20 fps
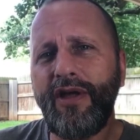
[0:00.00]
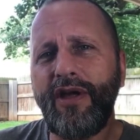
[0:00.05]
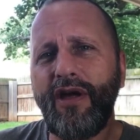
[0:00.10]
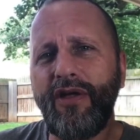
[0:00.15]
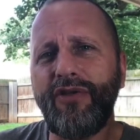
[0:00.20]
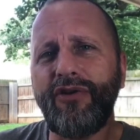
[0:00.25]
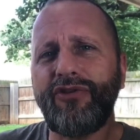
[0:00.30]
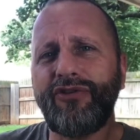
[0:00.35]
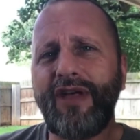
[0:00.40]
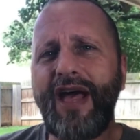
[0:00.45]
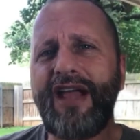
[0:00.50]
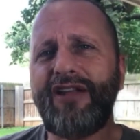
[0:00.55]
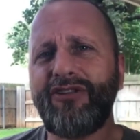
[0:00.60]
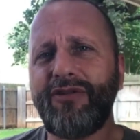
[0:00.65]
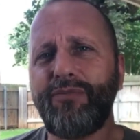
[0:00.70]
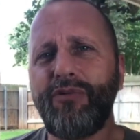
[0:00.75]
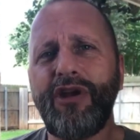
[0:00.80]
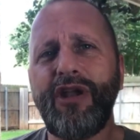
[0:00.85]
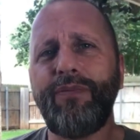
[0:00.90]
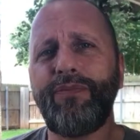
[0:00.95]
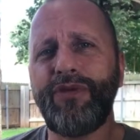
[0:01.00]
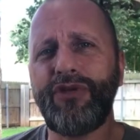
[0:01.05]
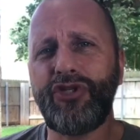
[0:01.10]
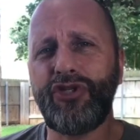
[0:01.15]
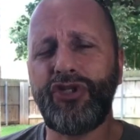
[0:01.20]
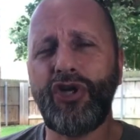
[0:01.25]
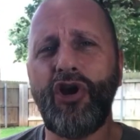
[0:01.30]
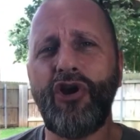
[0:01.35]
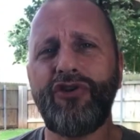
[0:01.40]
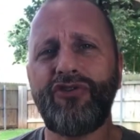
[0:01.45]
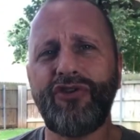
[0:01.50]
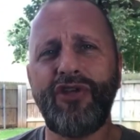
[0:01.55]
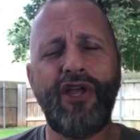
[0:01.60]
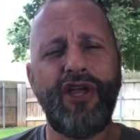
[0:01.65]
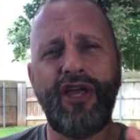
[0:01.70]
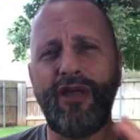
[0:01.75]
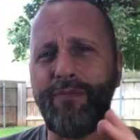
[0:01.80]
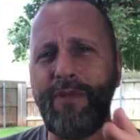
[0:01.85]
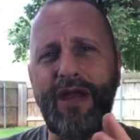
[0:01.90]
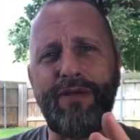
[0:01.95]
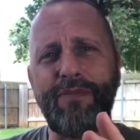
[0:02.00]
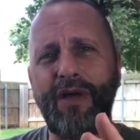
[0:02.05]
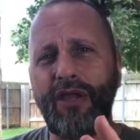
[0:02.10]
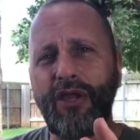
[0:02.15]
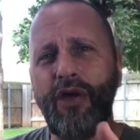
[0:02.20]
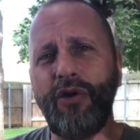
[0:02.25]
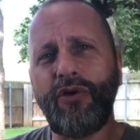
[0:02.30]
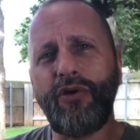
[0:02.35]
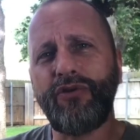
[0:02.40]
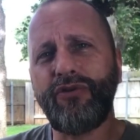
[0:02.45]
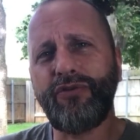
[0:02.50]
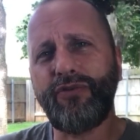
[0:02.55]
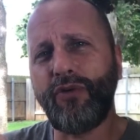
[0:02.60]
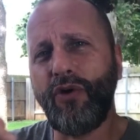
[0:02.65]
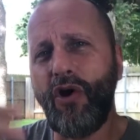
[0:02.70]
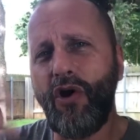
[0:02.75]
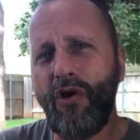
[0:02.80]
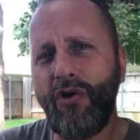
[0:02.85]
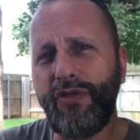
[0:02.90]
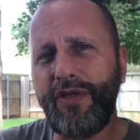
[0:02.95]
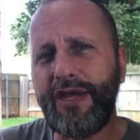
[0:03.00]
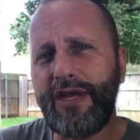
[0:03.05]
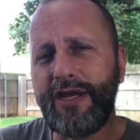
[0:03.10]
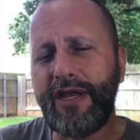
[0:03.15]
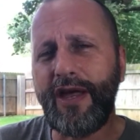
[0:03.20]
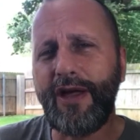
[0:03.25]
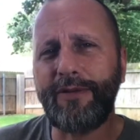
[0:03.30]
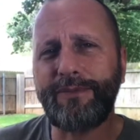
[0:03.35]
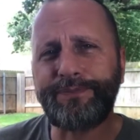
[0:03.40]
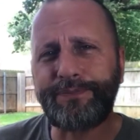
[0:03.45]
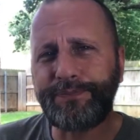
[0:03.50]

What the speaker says: other sites to print up these shirts. I made my logos for all the